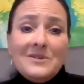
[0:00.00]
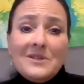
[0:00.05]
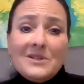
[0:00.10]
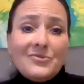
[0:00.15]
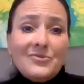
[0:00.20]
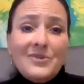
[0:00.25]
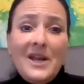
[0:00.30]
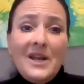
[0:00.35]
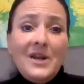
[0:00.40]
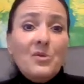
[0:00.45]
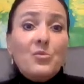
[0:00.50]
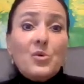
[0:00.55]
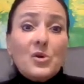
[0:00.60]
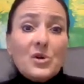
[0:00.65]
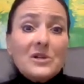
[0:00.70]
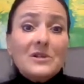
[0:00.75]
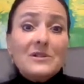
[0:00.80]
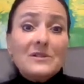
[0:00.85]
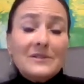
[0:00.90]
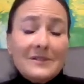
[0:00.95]
create a
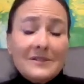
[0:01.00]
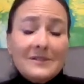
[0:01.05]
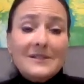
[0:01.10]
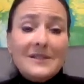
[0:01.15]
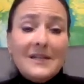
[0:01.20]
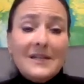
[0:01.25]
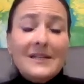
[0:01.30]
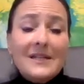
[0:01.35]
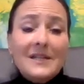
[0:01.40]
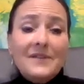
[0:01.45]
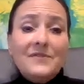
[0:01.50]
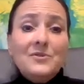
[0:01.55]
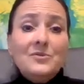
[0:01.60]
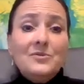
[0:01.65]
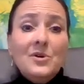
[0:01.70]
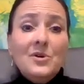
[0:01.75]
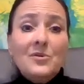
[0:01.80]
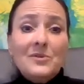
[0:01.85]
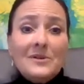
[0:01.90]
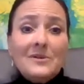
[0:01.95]
world. And if you
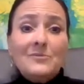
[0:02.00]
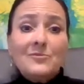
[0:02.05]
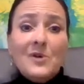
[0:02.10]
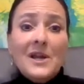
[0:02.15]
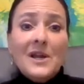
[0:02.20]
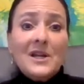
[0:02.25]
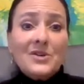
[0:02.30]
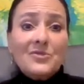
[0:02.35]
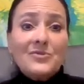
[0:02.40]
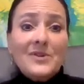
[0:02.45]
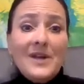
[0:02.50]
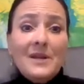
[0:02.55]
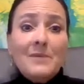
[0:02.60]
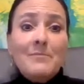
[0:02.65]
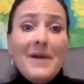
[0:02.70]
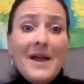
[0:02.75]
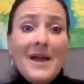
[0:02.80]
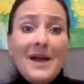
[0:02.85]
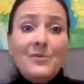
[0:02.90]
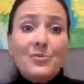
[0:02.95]
don't want to create a
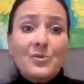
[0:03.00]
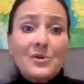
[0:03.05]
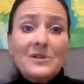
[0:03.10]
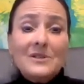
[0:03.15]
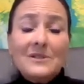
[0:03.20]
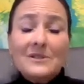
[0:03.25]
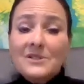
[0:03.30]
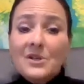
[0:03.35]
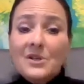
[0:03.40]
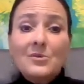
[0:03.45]
bad world,